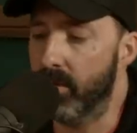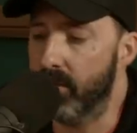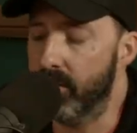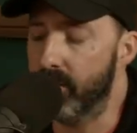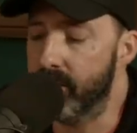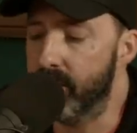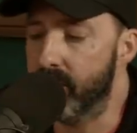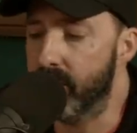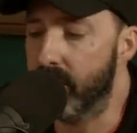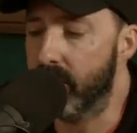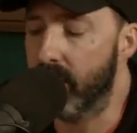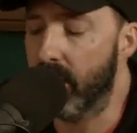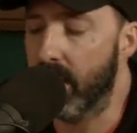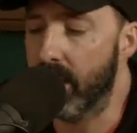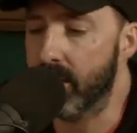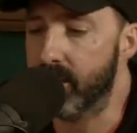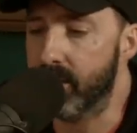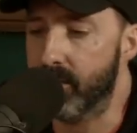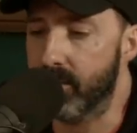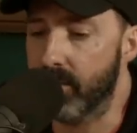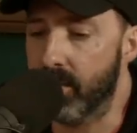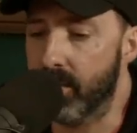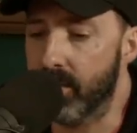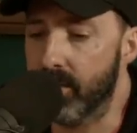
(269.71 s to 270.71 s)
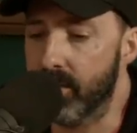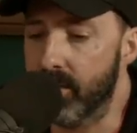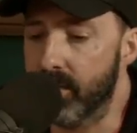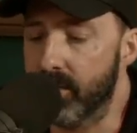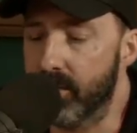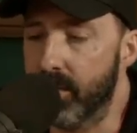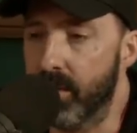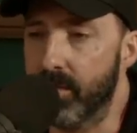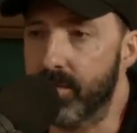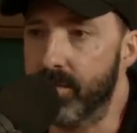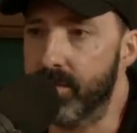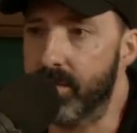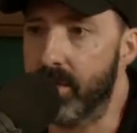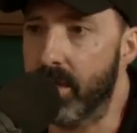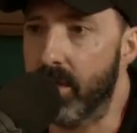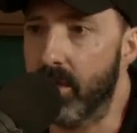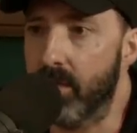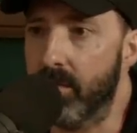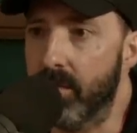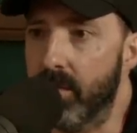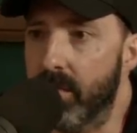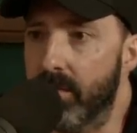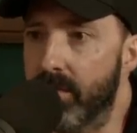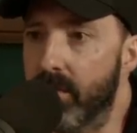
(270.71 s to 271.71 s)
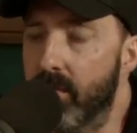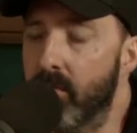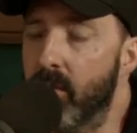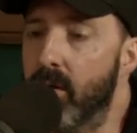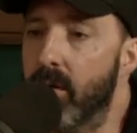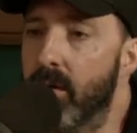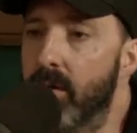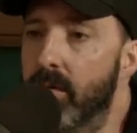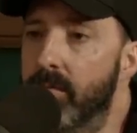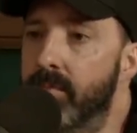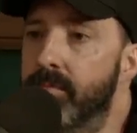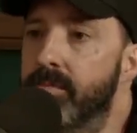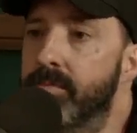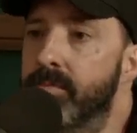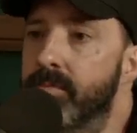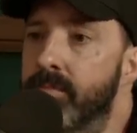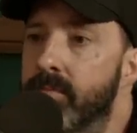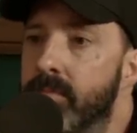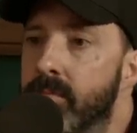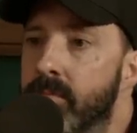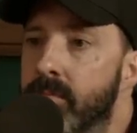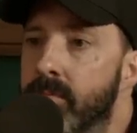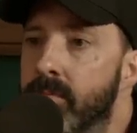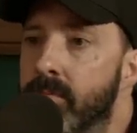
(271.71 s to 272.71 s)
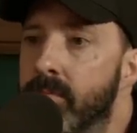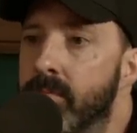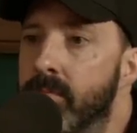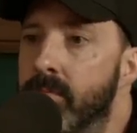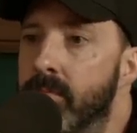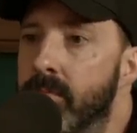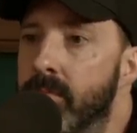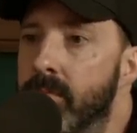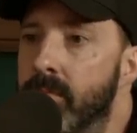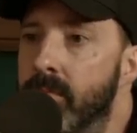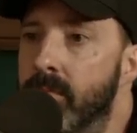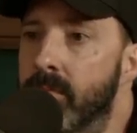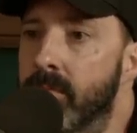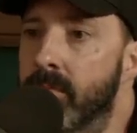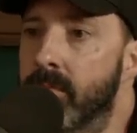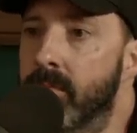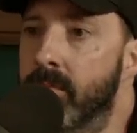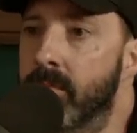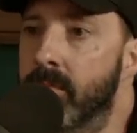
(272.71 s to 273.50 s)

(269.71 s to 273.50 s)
those casting directors, and I was terrified of them all. Commercial